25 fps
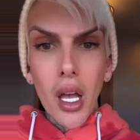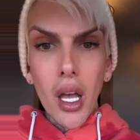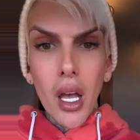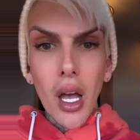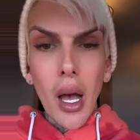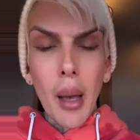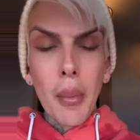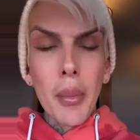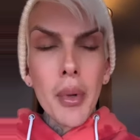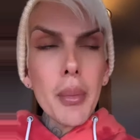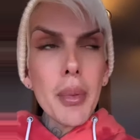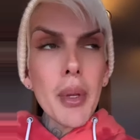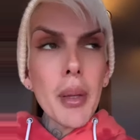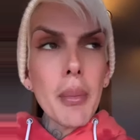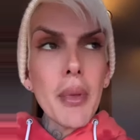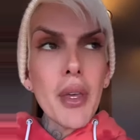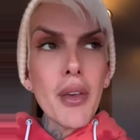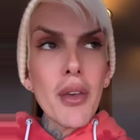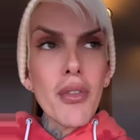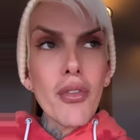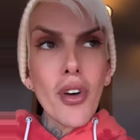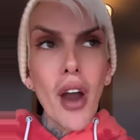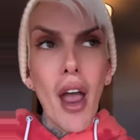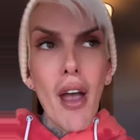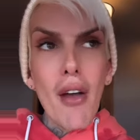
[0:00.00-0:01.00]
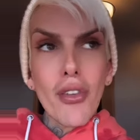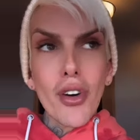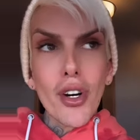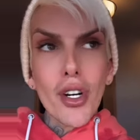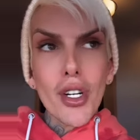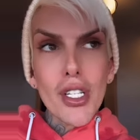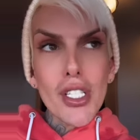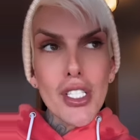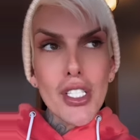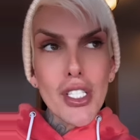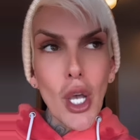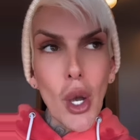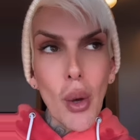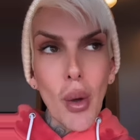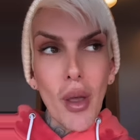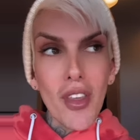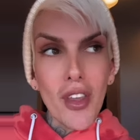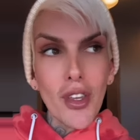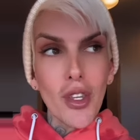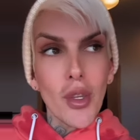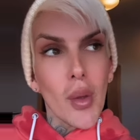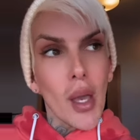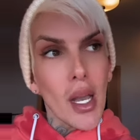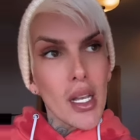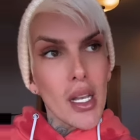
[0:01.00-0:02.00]
I'm going to be me forever. So I
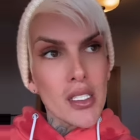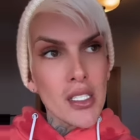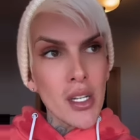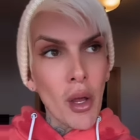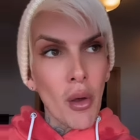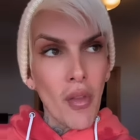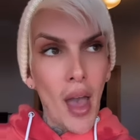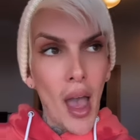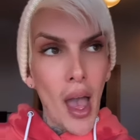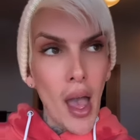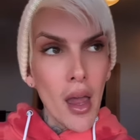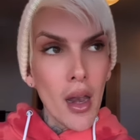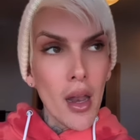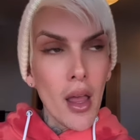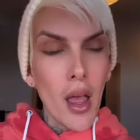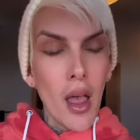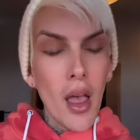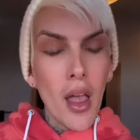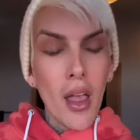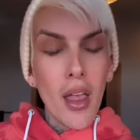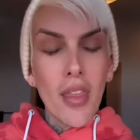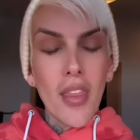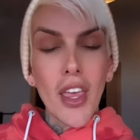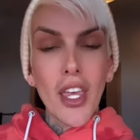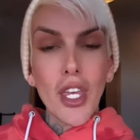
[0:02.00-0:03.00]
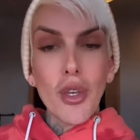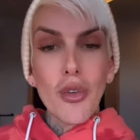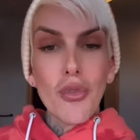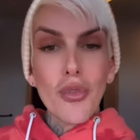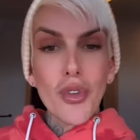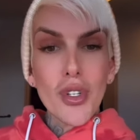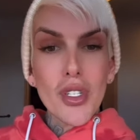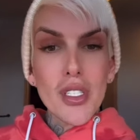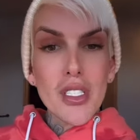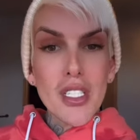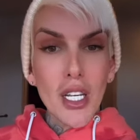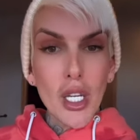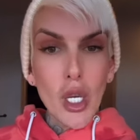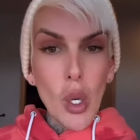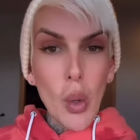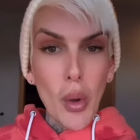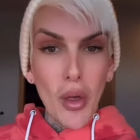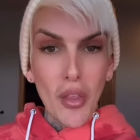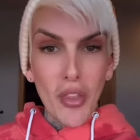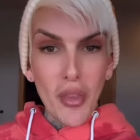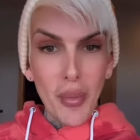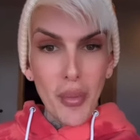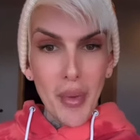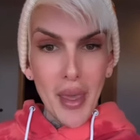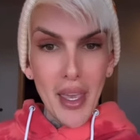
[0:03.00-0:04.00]
think you guys know that. Thank you for sticking
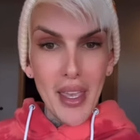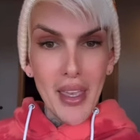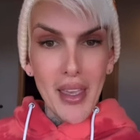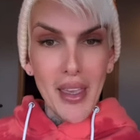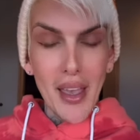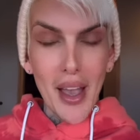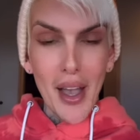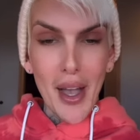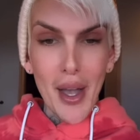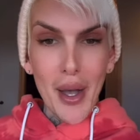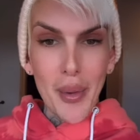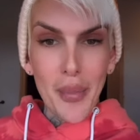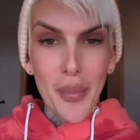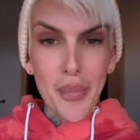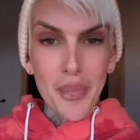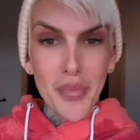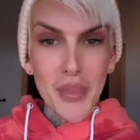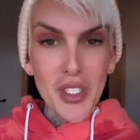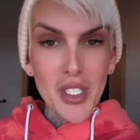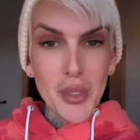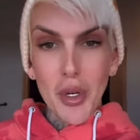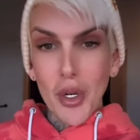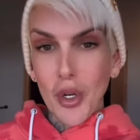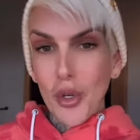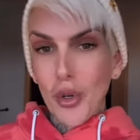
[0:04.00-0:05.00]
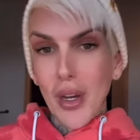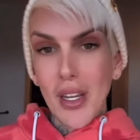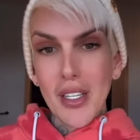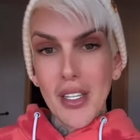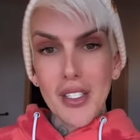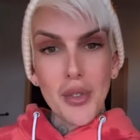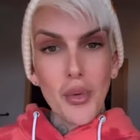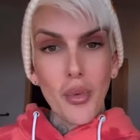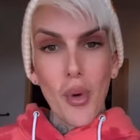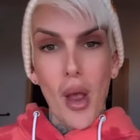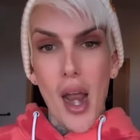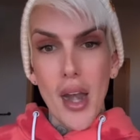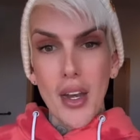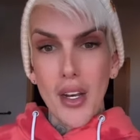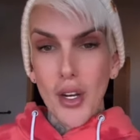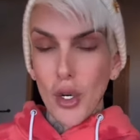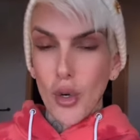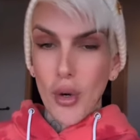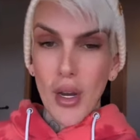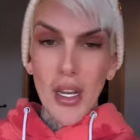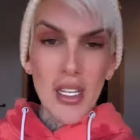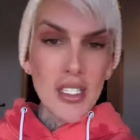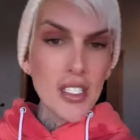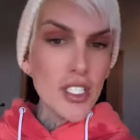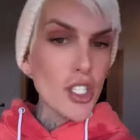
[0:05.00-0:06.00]
with me. It's been a crazy ride and a crazy